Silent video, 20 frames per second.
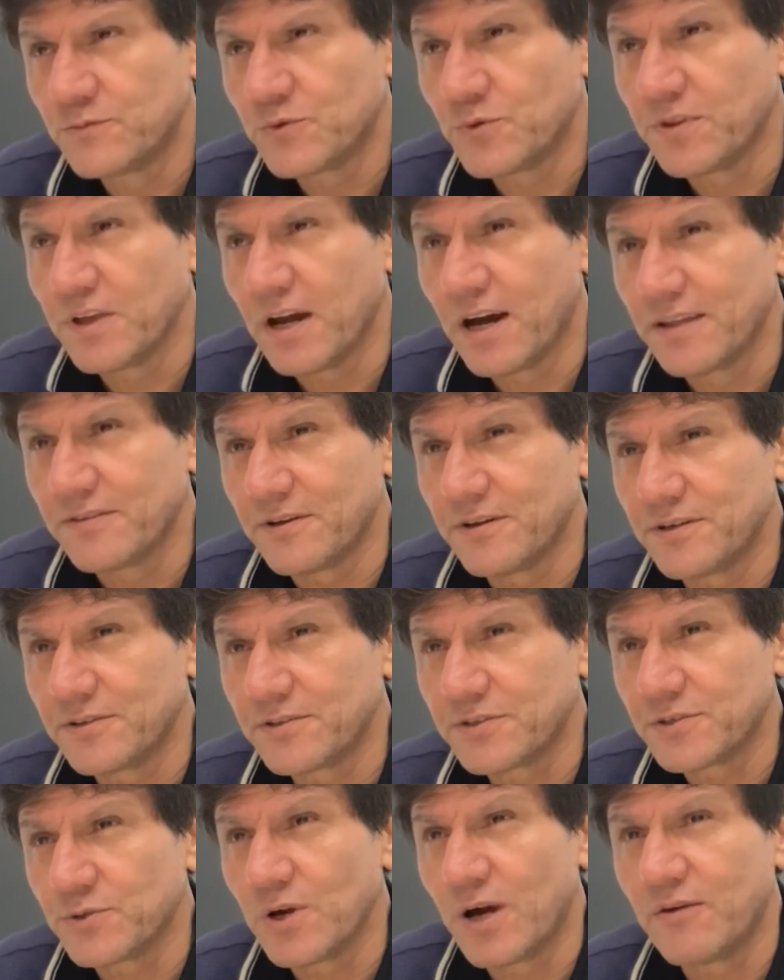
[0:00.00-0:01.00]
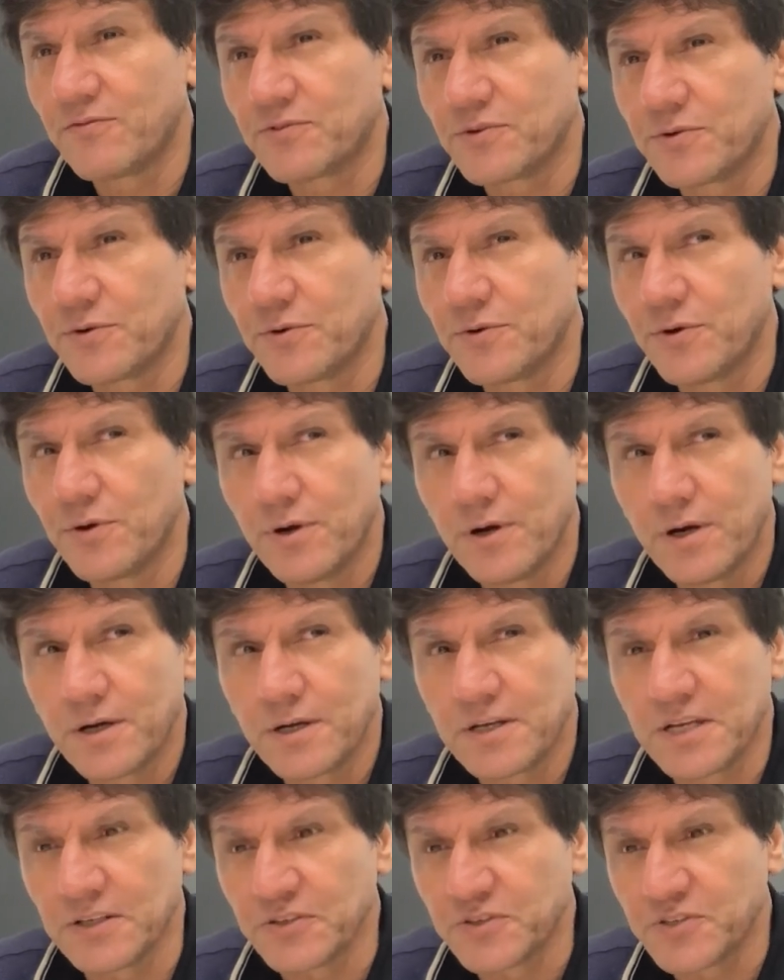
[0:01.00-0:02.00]
the others, you have to
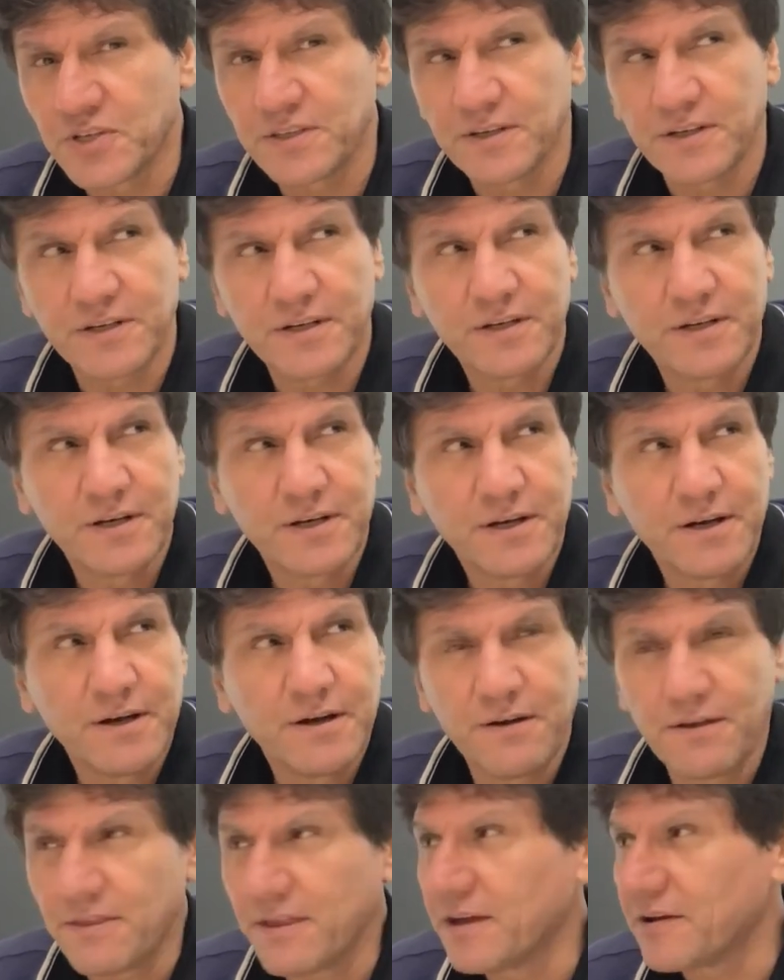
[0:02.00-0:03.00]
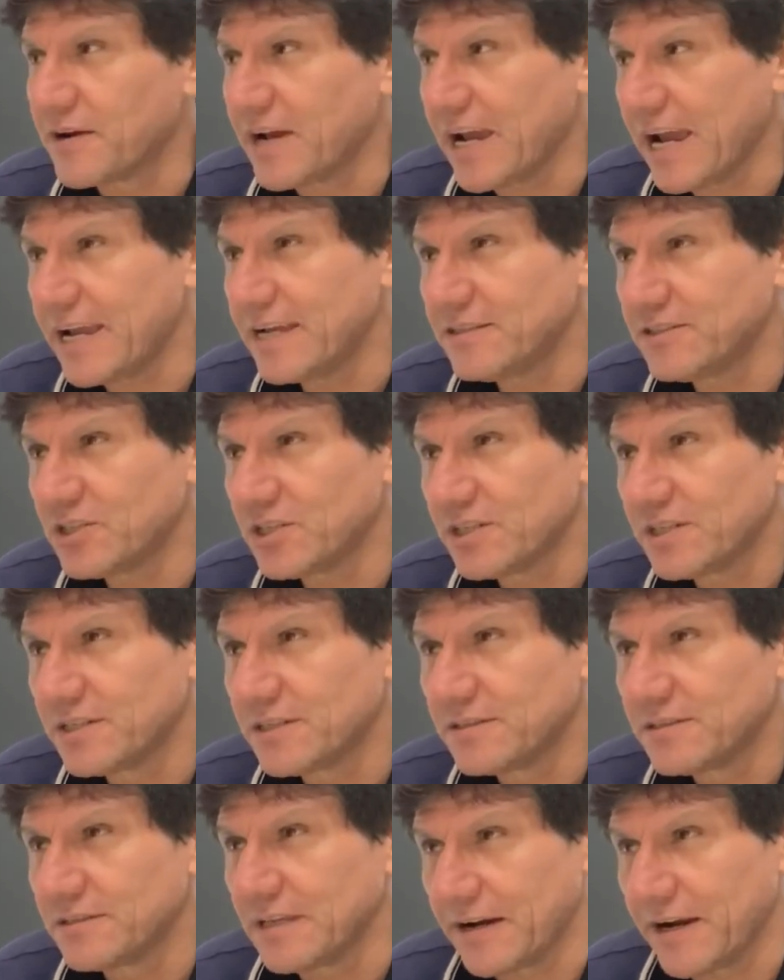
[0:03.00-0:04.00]
consider their age,
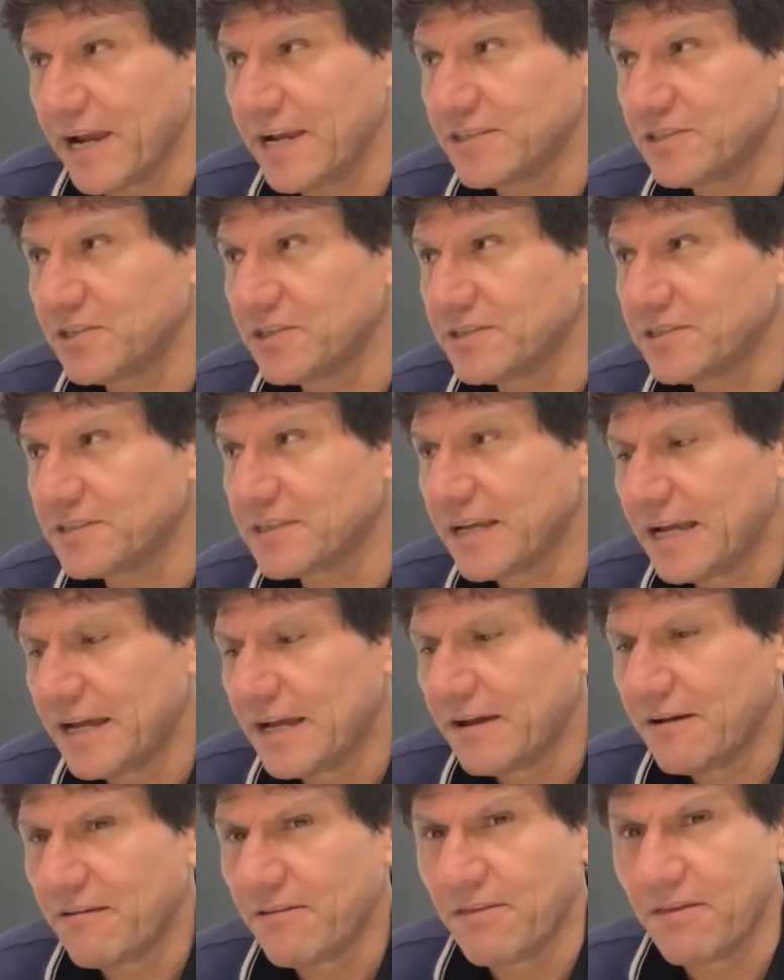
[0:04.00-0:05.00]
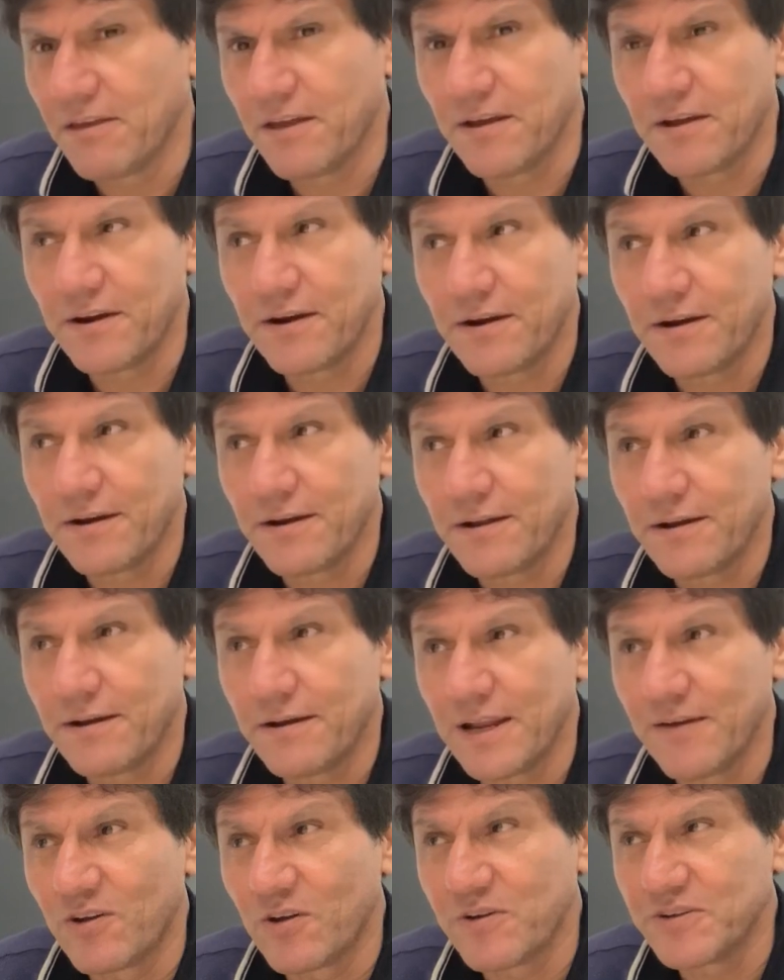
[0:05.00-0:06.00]
their ages, their
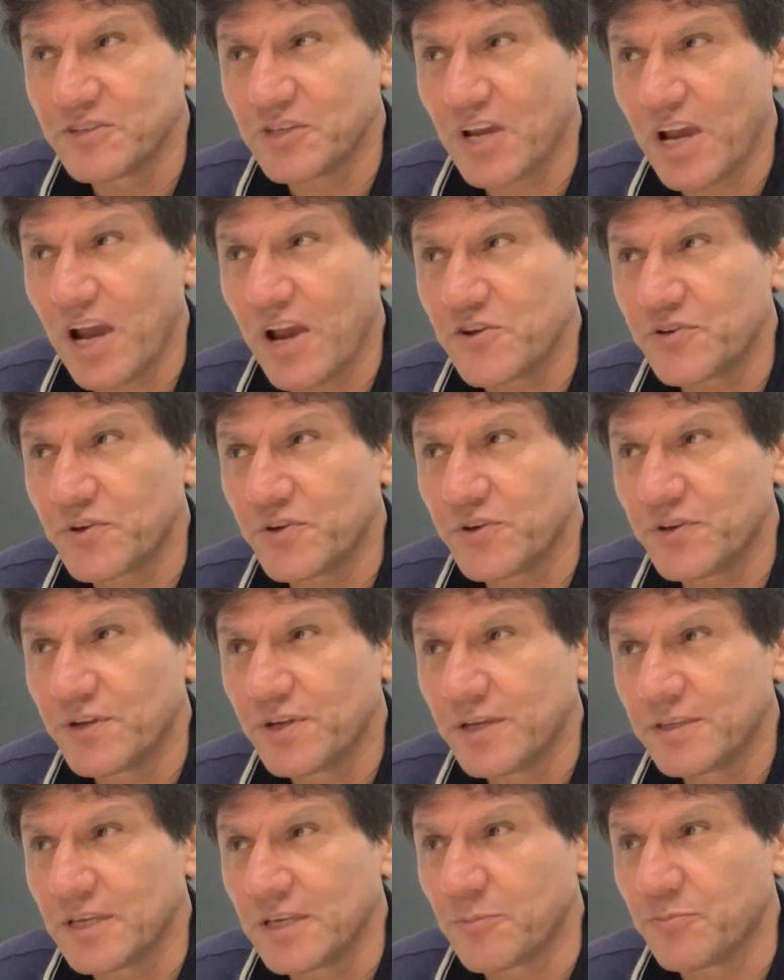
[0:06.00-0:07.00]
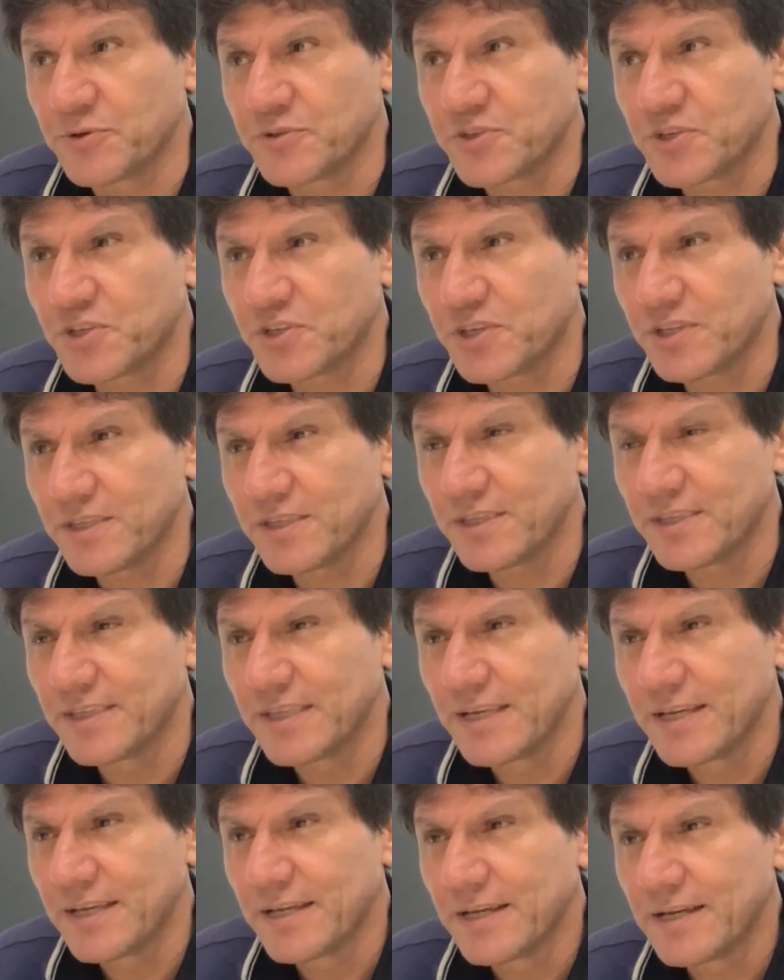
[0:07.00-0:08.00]
level of education, their position,
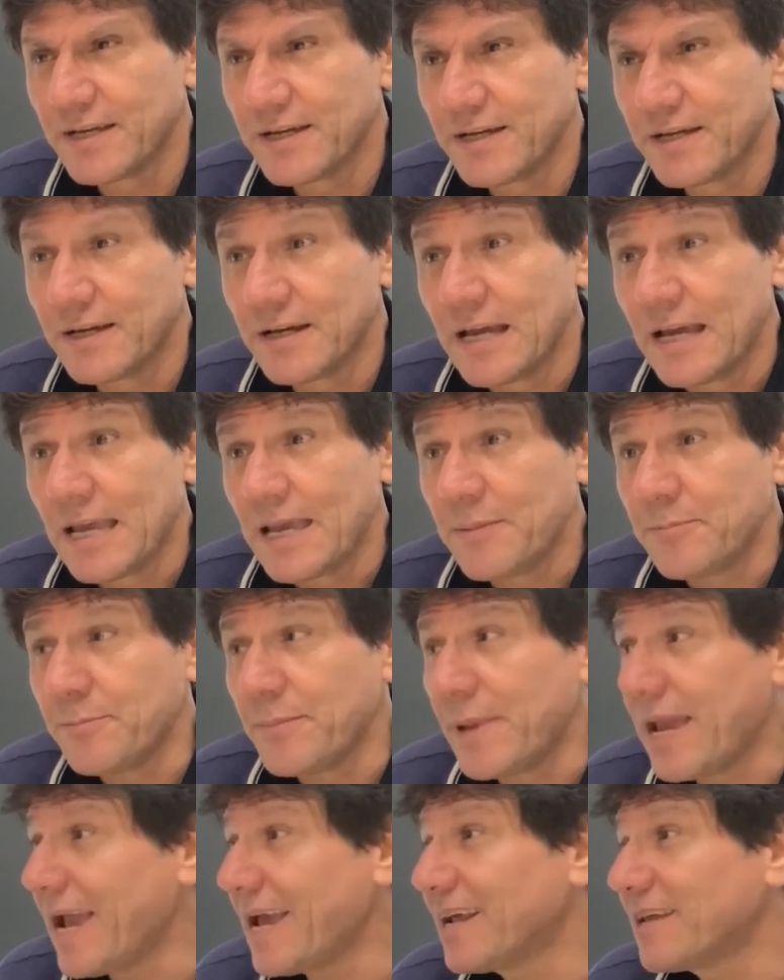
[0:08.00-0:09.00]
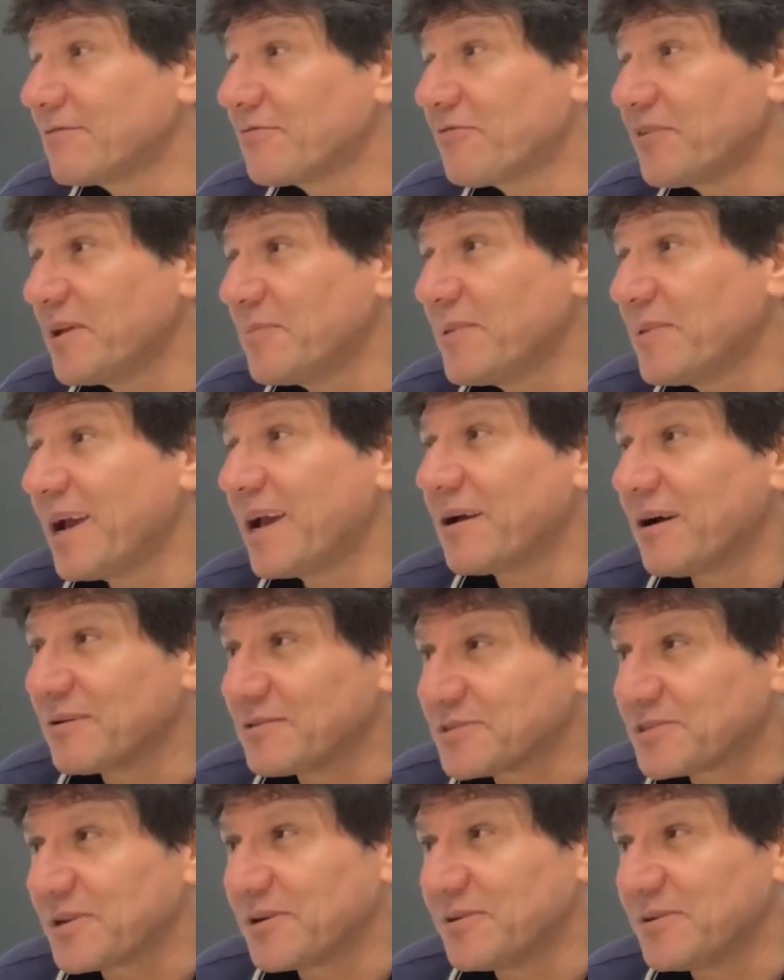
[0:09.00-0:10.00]
male and female
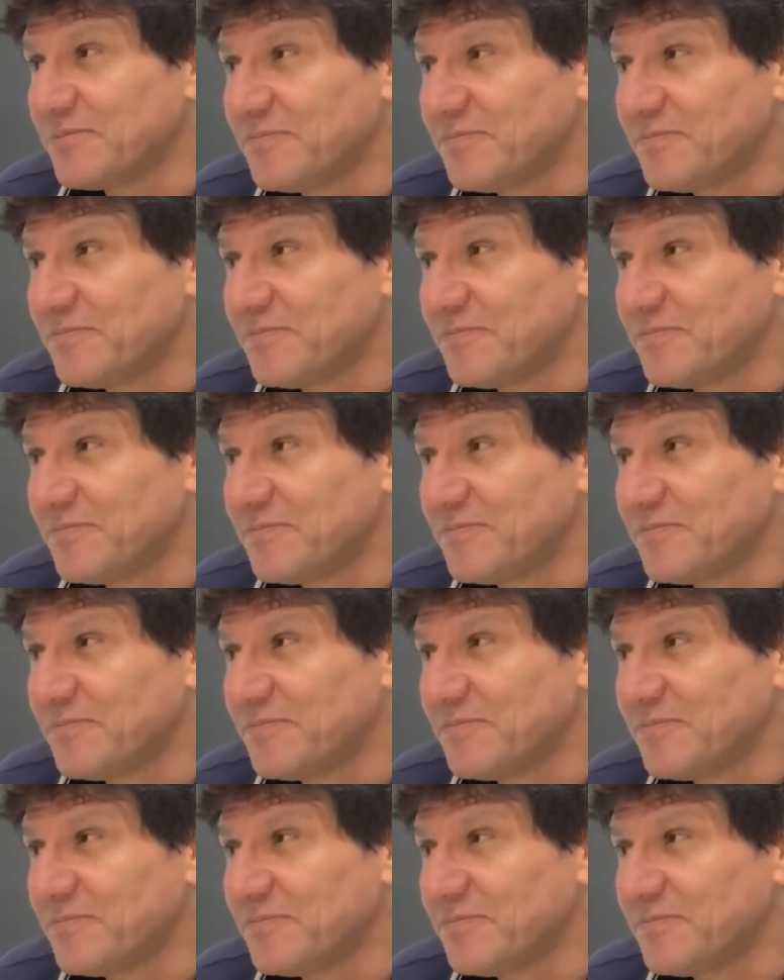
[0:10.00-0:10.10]
also,